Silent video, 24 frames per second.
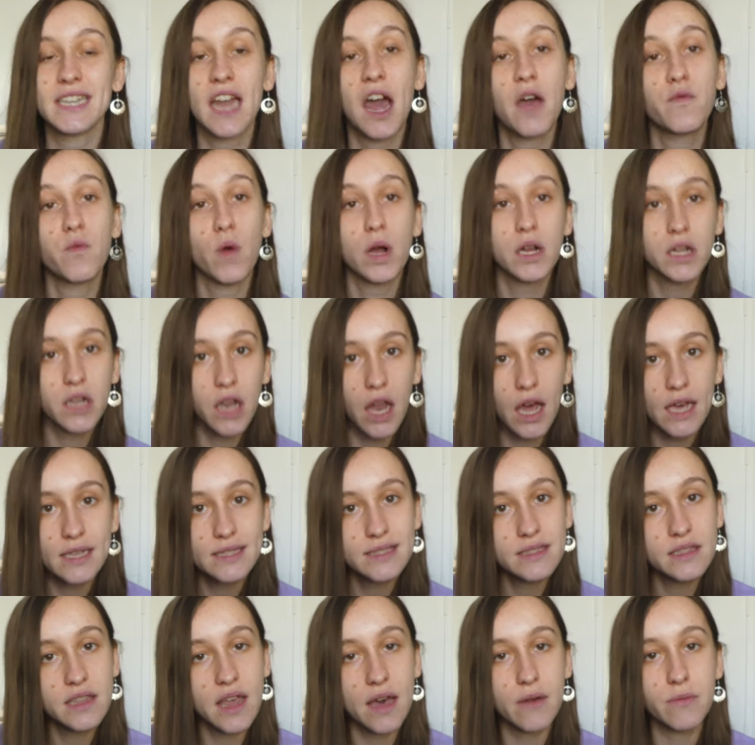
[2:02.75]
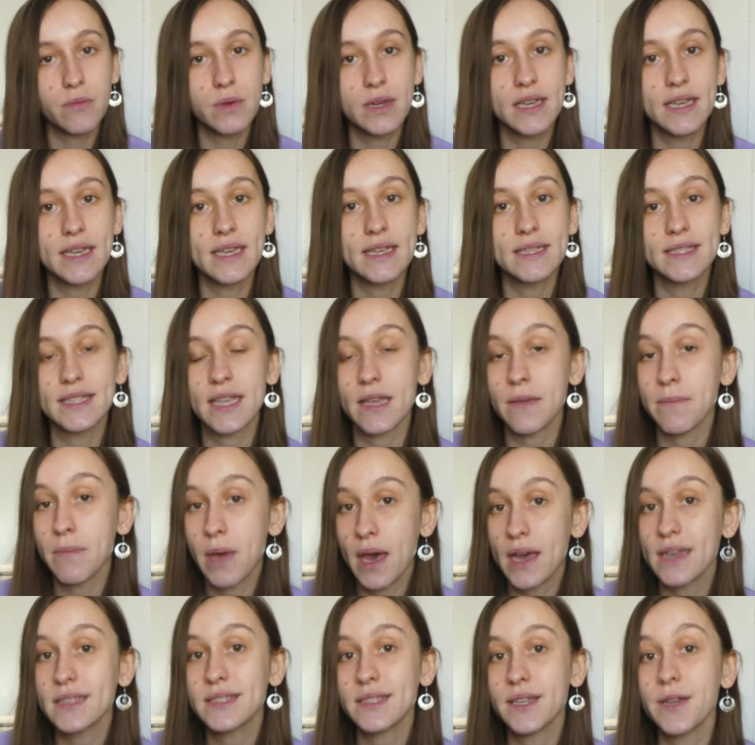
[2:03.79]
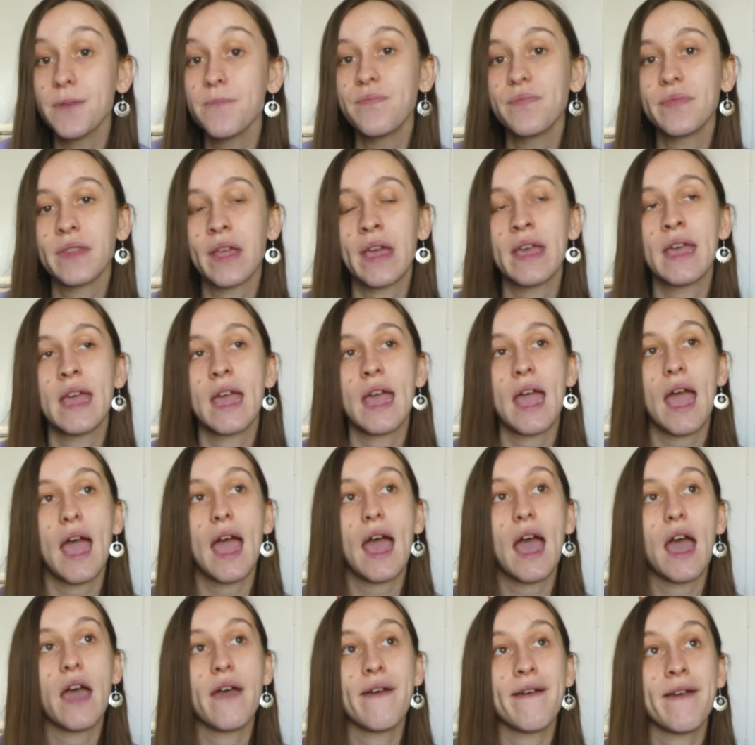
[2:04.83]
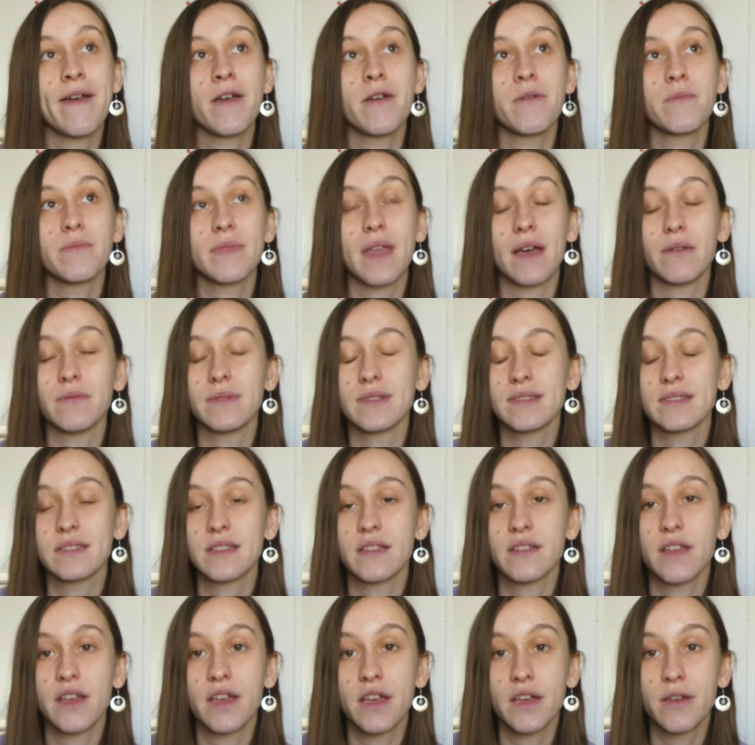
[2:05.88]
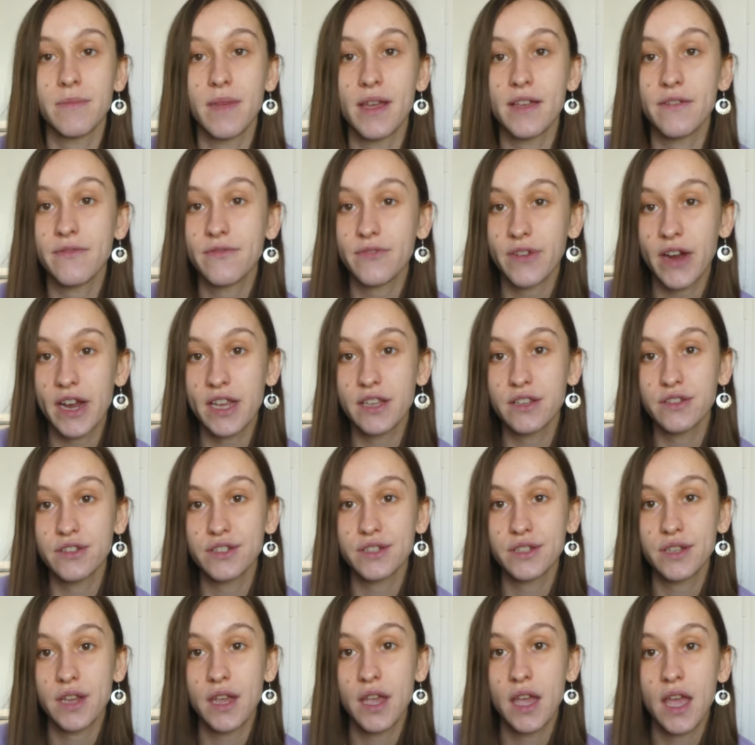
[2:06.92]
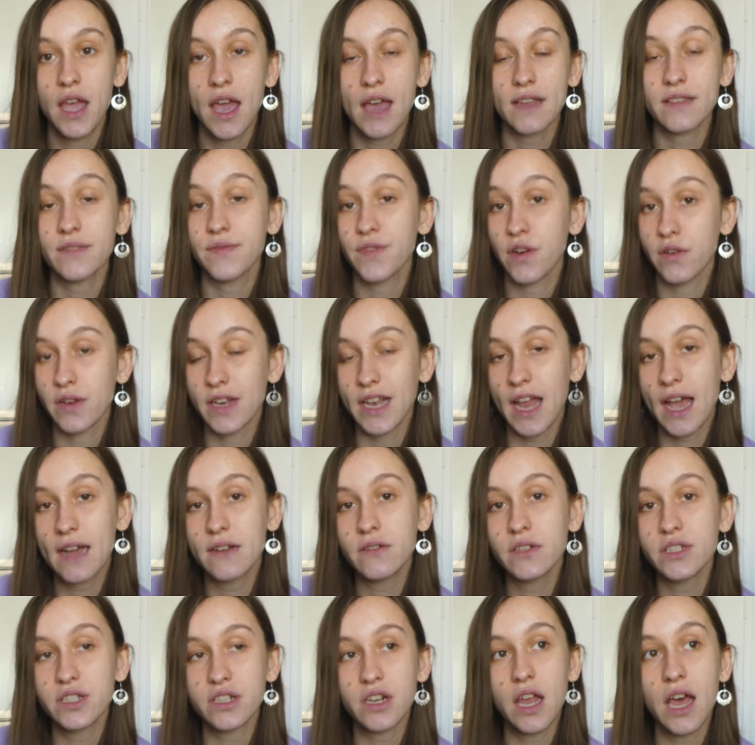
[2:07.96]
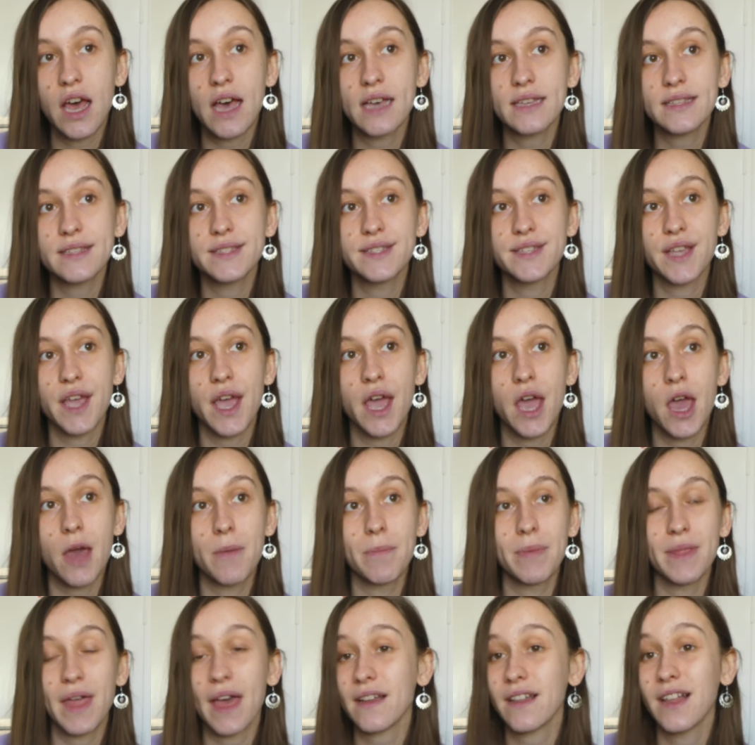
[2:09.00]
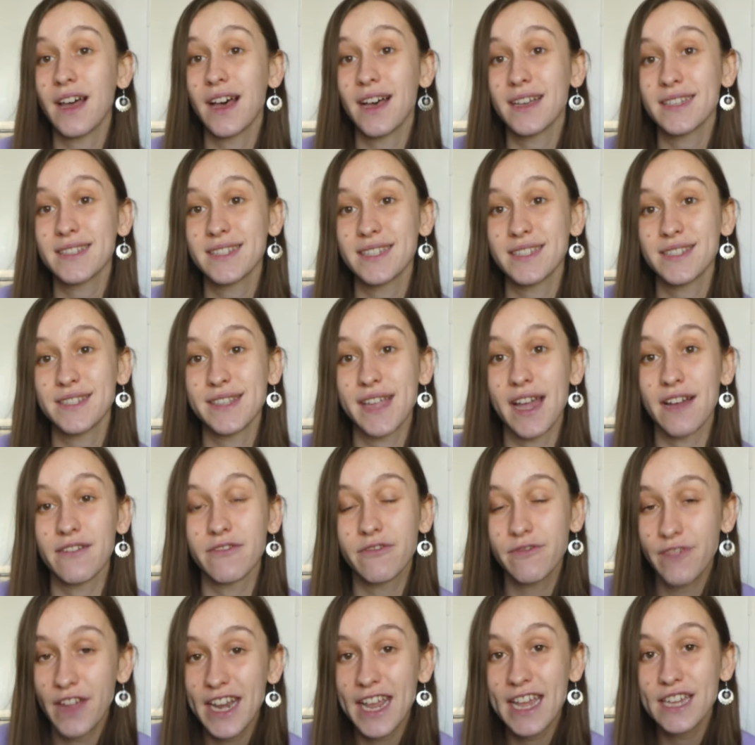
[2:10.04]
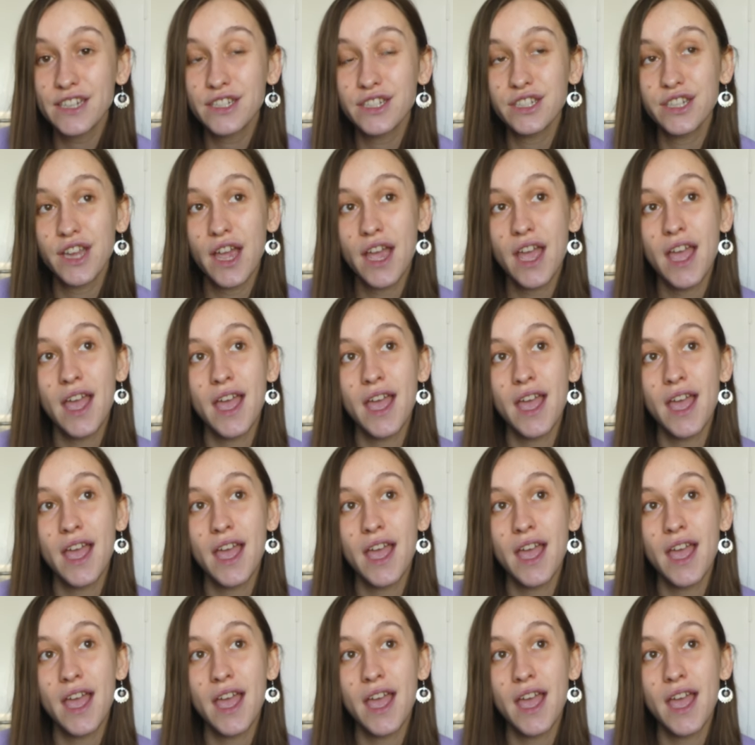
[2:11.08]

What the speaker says: have one class that was in person. That was a French as a foreign language class, but that class is now finished.